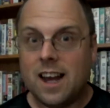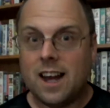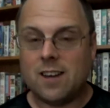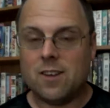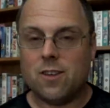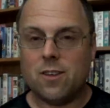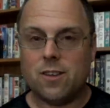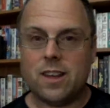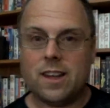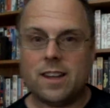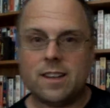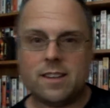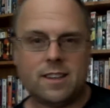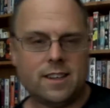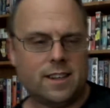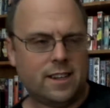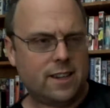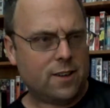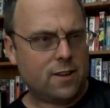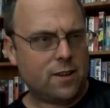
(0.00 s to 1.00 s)
and all that,
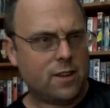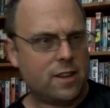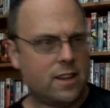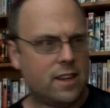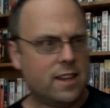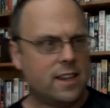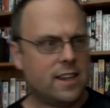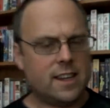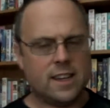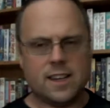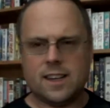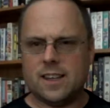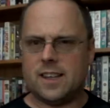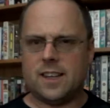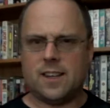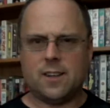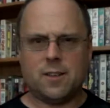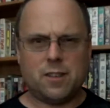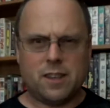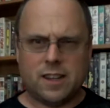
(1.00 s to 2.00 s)
in
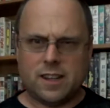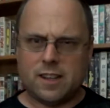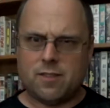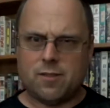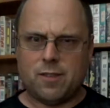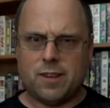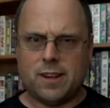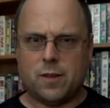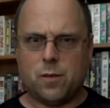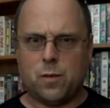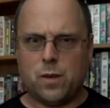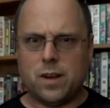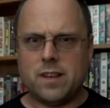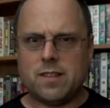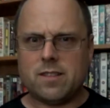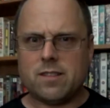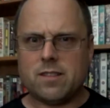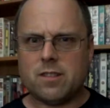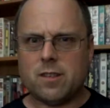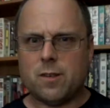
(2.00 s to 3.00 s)
the intervening
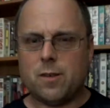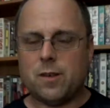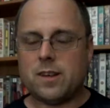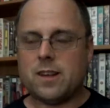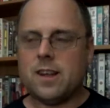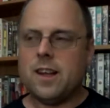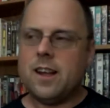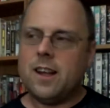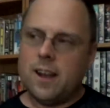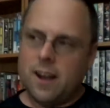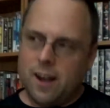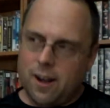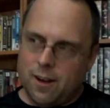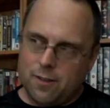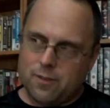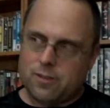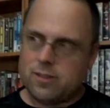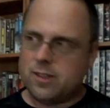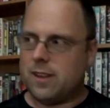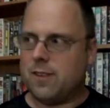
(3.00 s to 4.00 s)
weeks and so on.
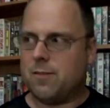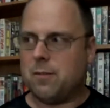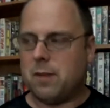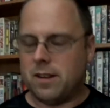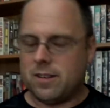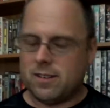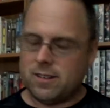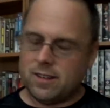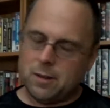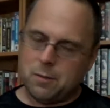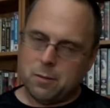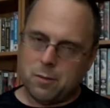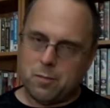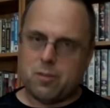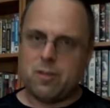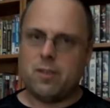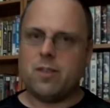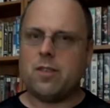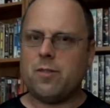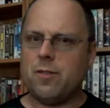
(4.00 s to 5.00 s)
Obviously, I've mentioned in my
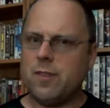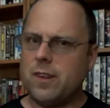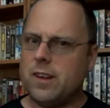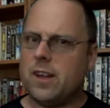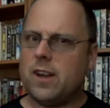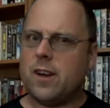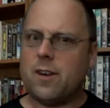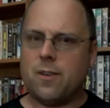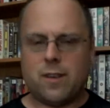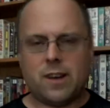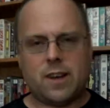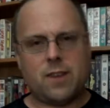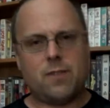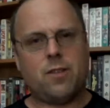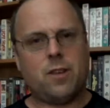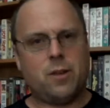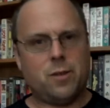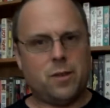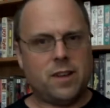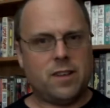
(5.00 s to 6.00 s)
previous video I've had a
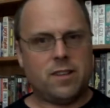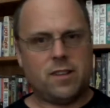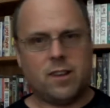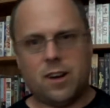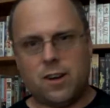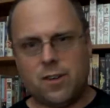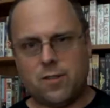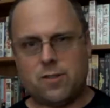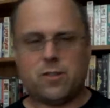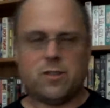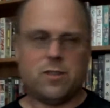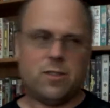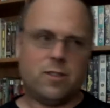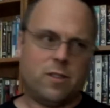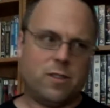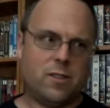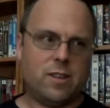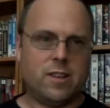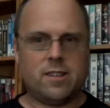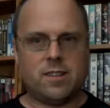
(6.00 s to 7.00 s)
few weeks off to
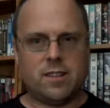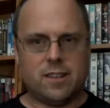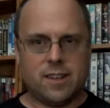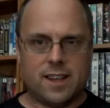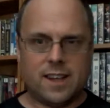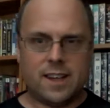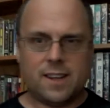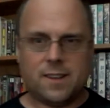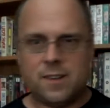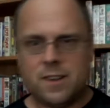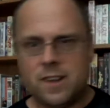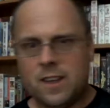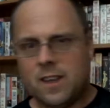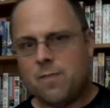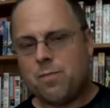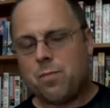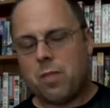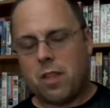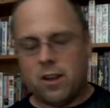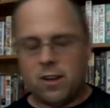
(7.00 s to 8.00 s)
do this and that.
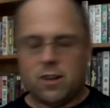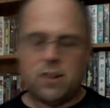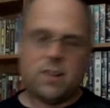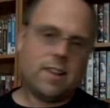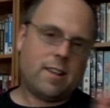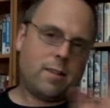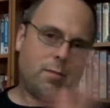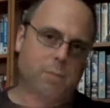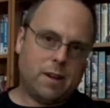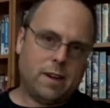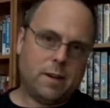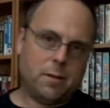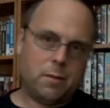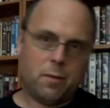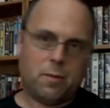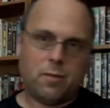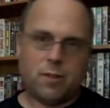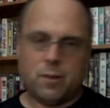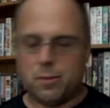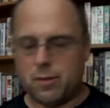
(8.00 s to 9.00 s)
I'll explain in my
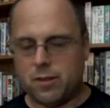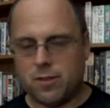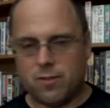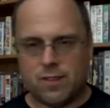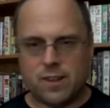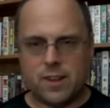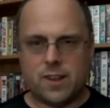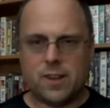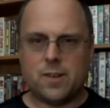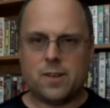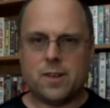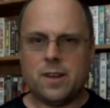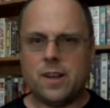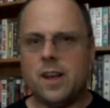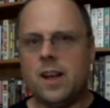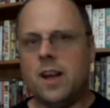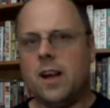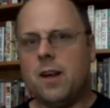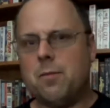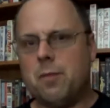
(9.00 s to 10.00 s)
previous video,
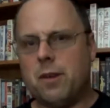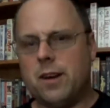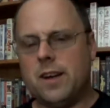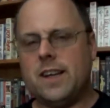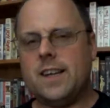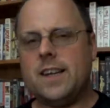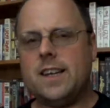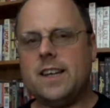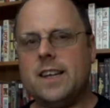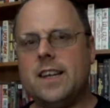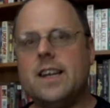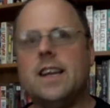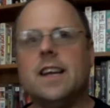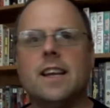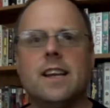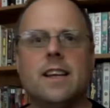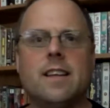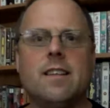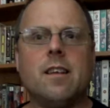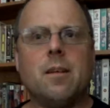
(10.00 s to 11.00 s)
but here
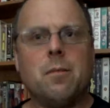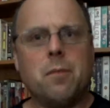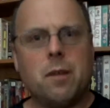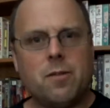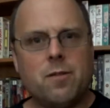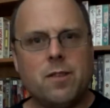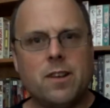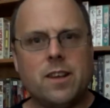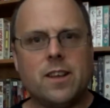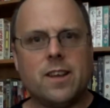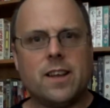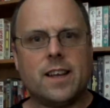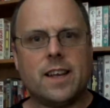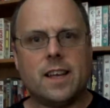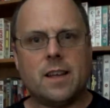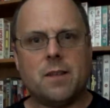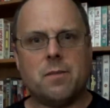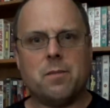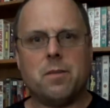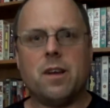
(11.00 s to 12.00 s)
is my video
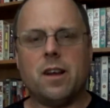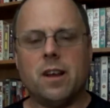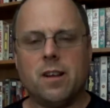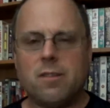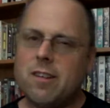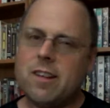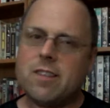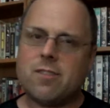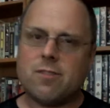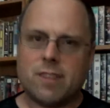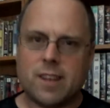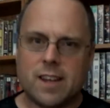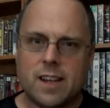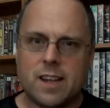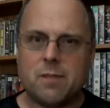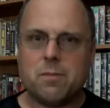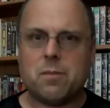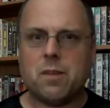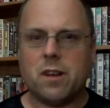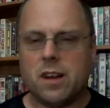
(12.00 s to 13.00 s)
game, retro
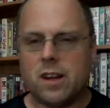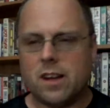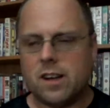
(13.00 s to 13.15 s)
game